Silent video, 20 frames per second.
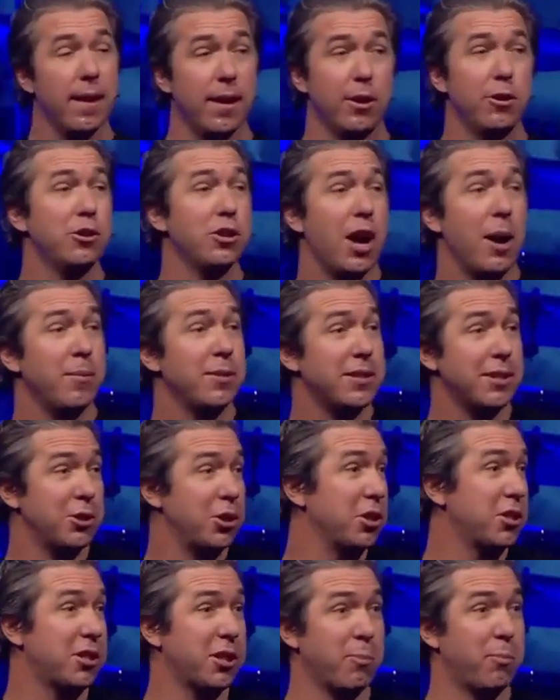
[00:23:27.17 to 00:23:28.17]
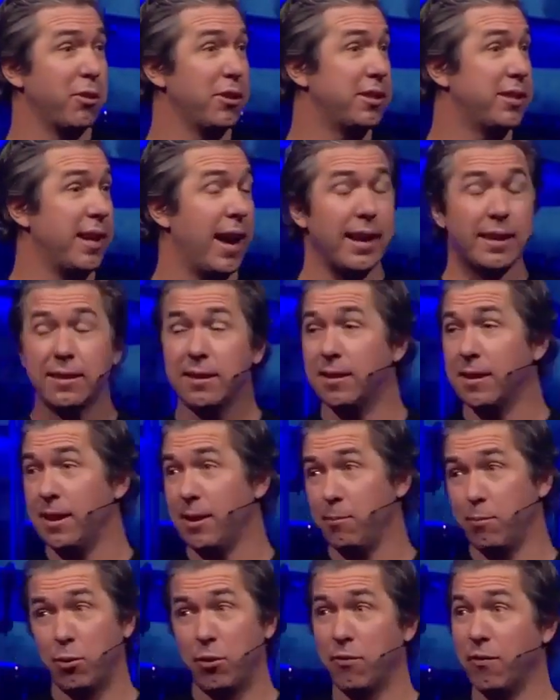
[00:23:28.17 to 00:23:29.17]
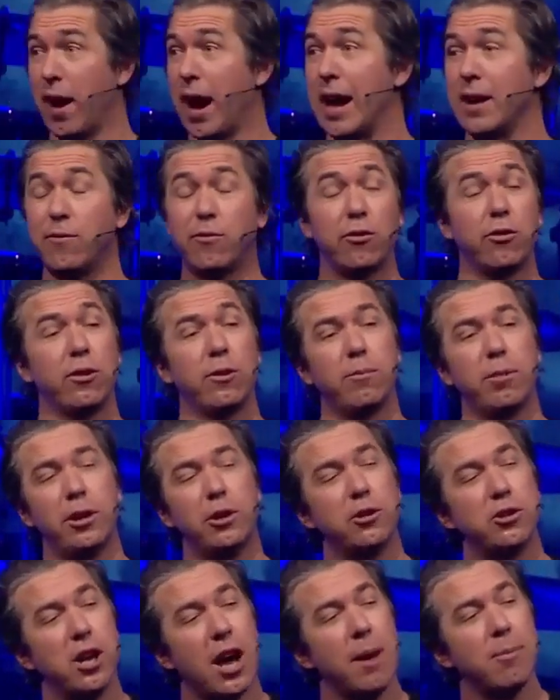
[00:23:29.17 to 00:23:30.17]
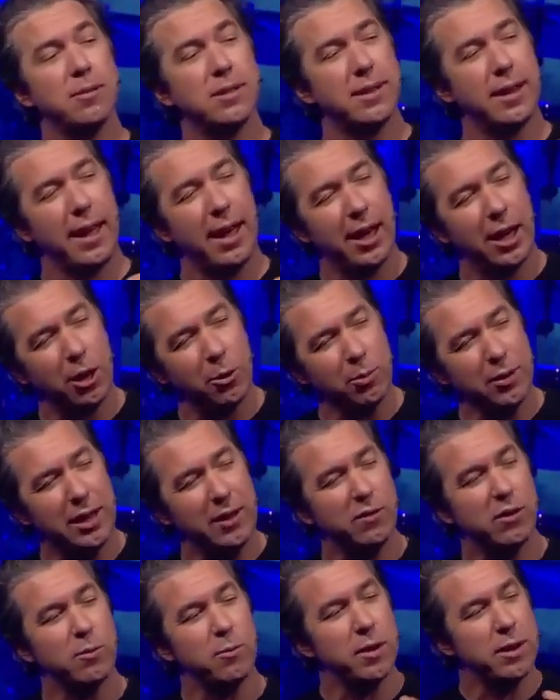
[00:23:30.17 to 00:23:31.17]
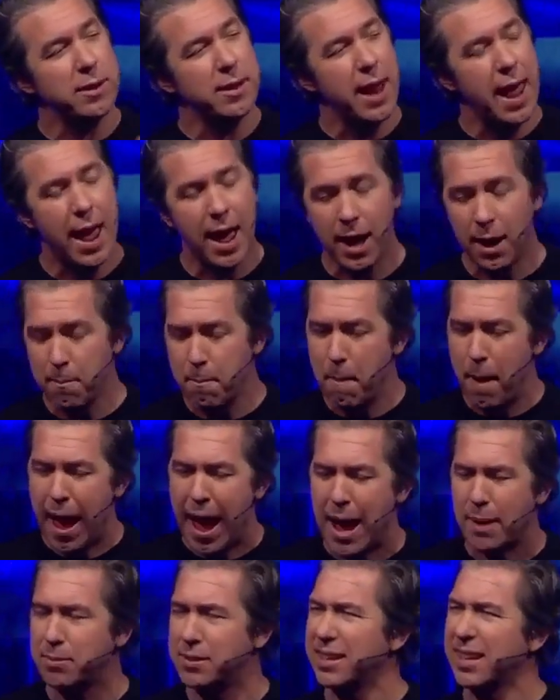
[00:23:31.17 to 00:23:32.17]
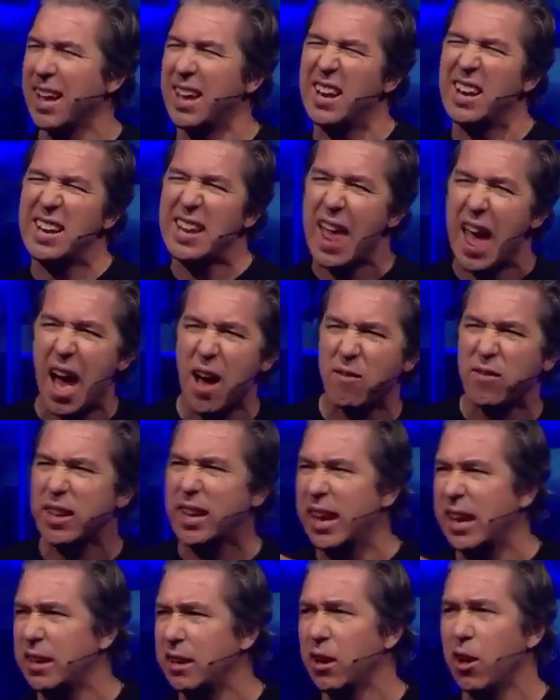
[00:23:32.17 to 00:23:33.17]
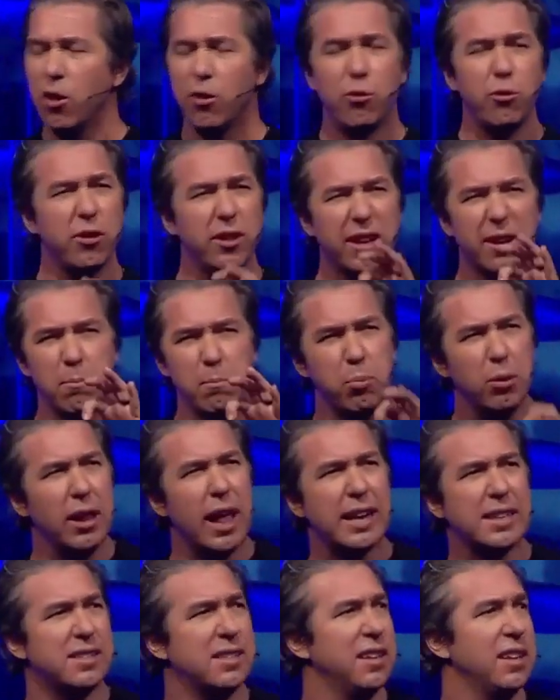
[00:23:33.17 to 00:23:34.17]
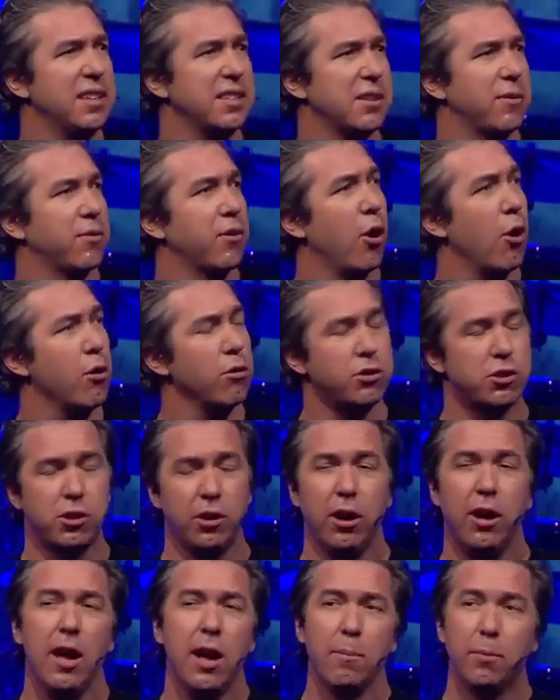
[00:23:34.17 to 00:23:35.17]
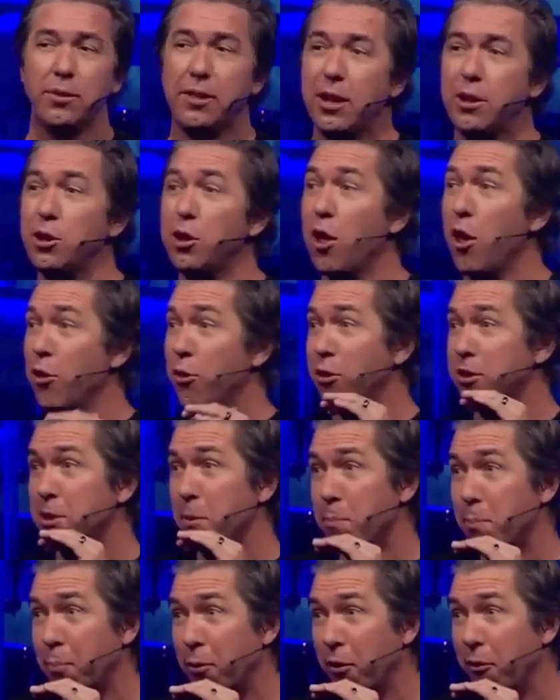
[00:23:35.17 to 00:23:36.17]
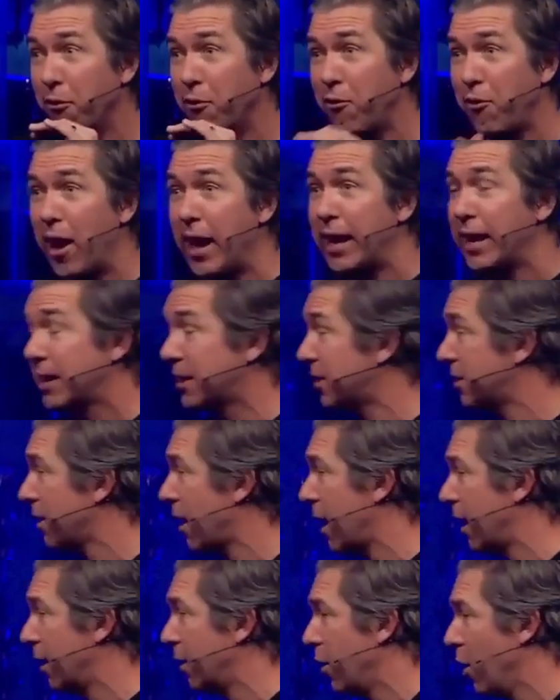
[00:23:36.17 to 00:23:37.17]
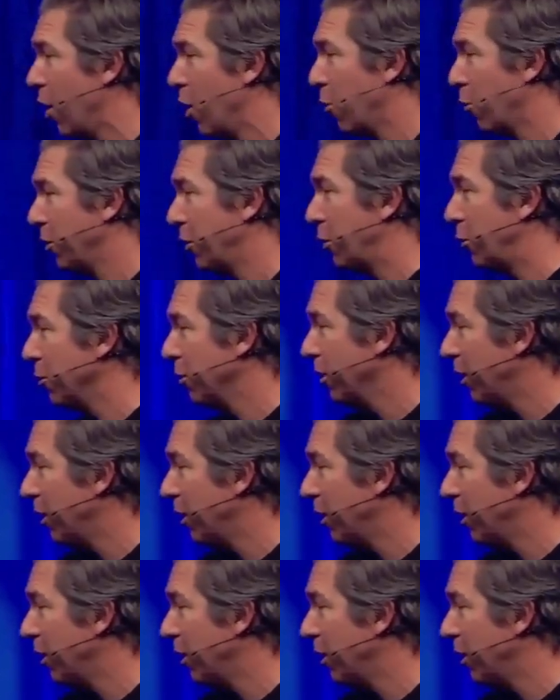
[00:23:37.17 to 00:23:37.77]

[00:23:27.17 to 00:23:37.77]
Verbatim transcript: Your job isn't just to protect and provide for them, but your job is to help give them a, na- a, map to kind of navigate through the complexities of culture. But then there's a prophetic side where you